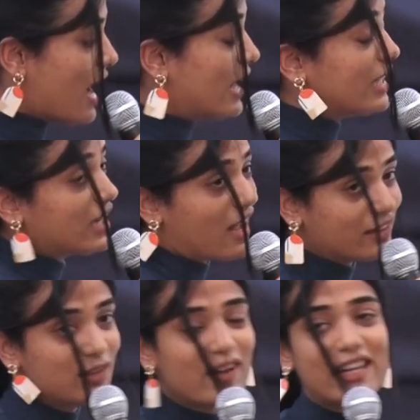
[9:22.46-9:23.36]

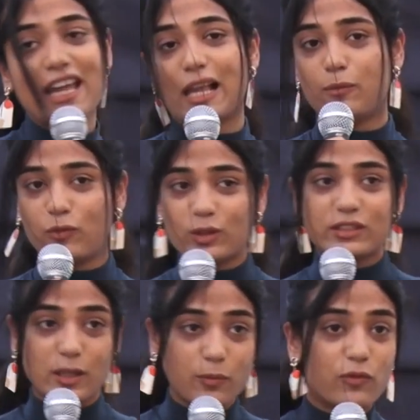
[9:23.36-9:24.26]
Another very helpful
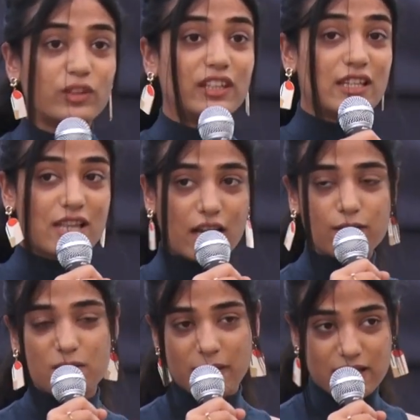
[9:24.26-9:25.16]
tip for these kind of
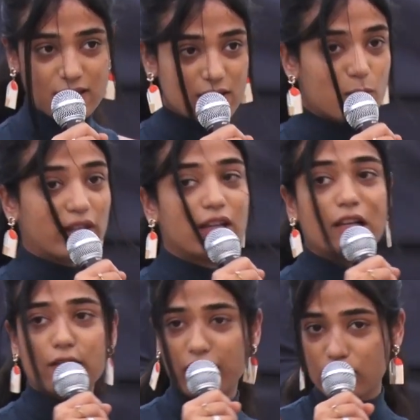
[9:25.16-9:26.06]
spaces where the
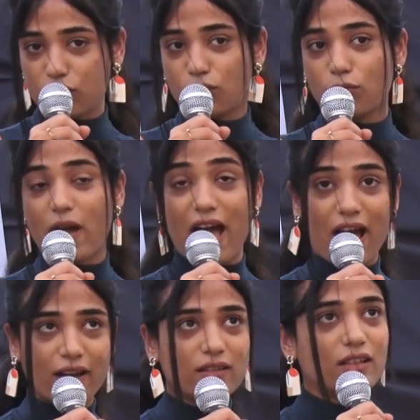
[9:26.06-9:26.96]
living room
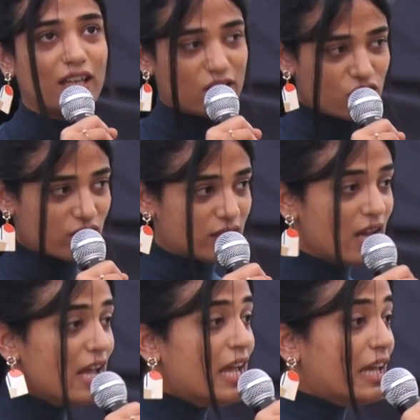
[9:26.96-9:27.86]
and the kitchen
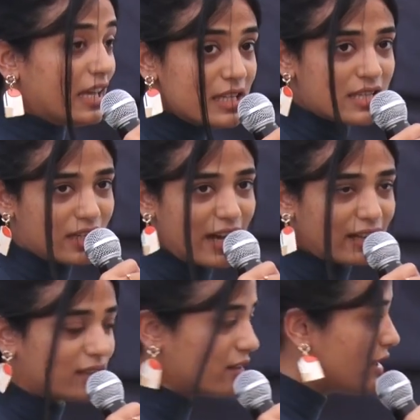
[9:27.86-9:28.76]
is
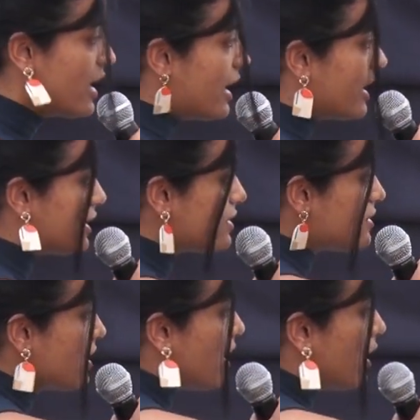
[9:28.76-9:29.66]
connected is